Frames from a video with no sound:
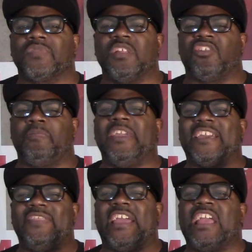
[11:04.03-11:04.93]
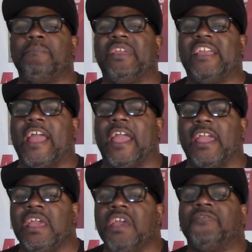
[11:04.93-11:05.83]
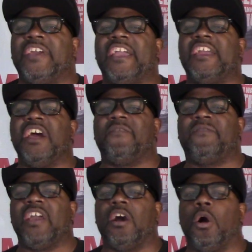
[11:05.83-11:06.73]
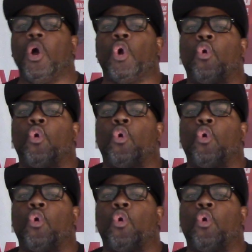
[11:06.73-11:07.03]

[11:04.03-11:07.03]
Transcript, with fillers: to speak in the N B A, the N F L,